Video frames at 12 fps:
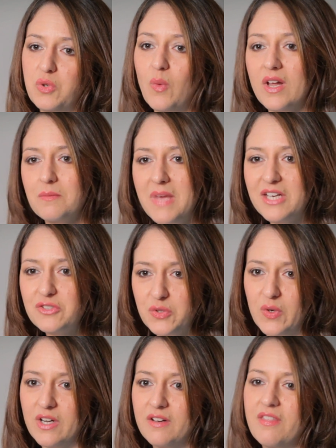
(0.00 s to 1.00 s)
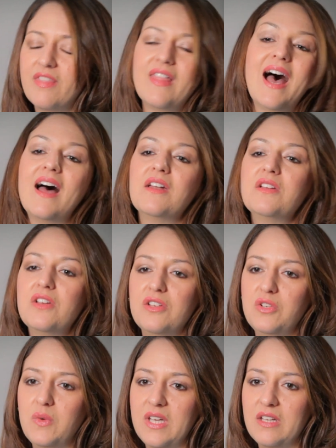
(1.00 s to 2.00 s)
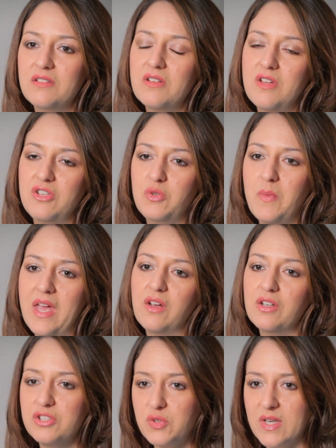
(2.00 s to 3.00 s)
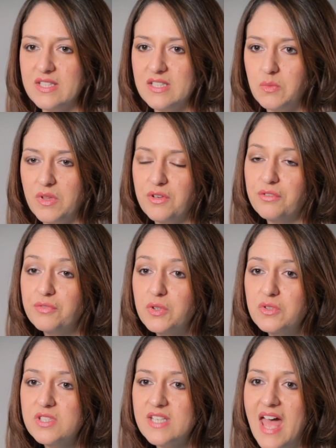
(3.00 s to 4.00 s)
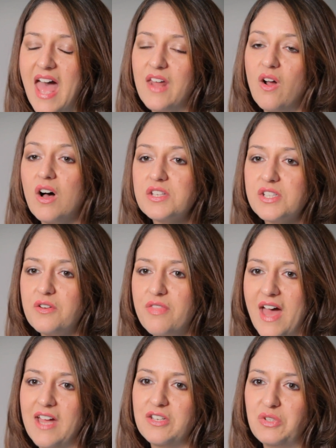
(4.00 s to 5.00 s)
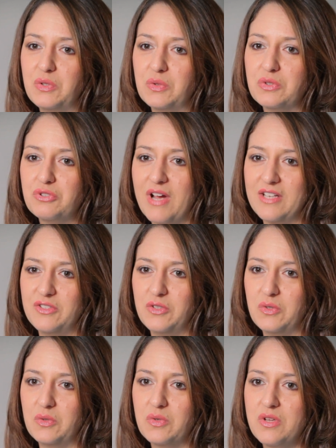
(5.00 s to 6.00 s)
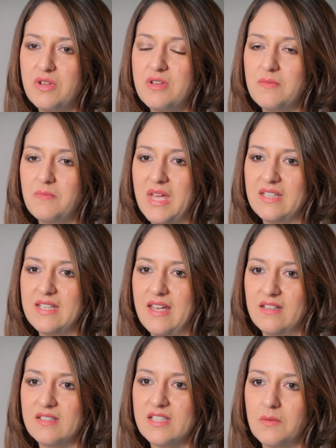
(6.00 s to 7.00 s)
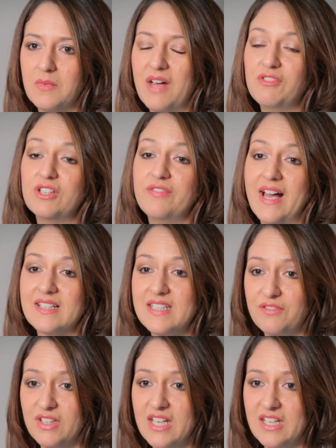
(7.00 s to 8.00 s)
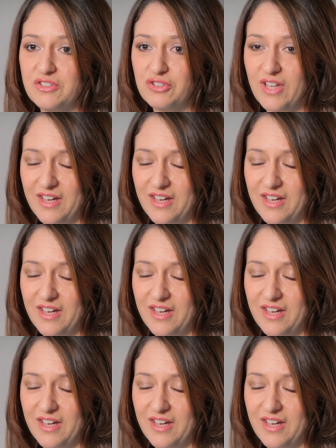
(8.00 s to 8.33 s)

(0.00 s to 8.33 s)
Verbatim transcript: you want to make sure that you eat and you make good choices with your foods, and also that you try to maintain some level of activity in your